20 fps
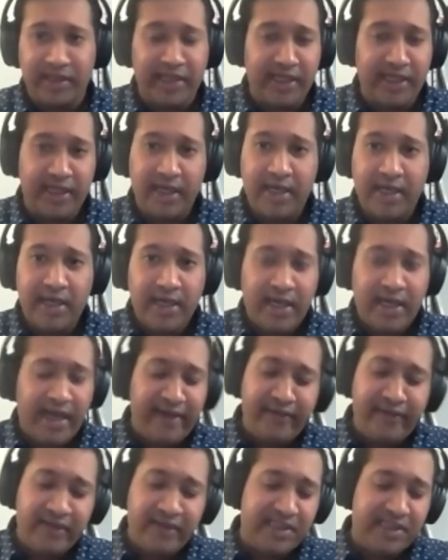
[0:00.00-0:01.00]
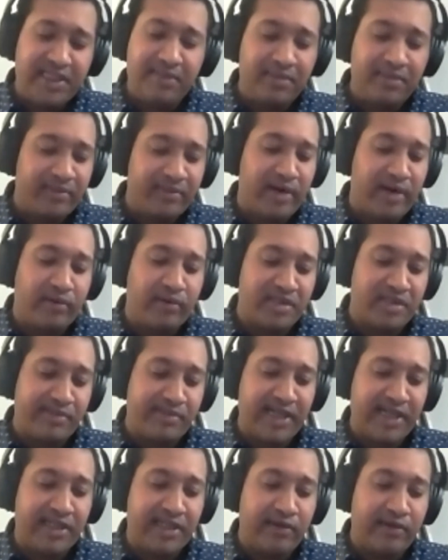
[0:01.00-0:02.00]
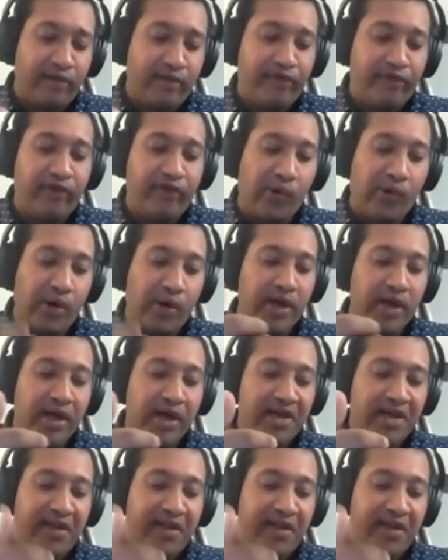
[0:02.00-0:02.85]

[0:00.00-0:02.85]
Like, I have a deep amount of respect for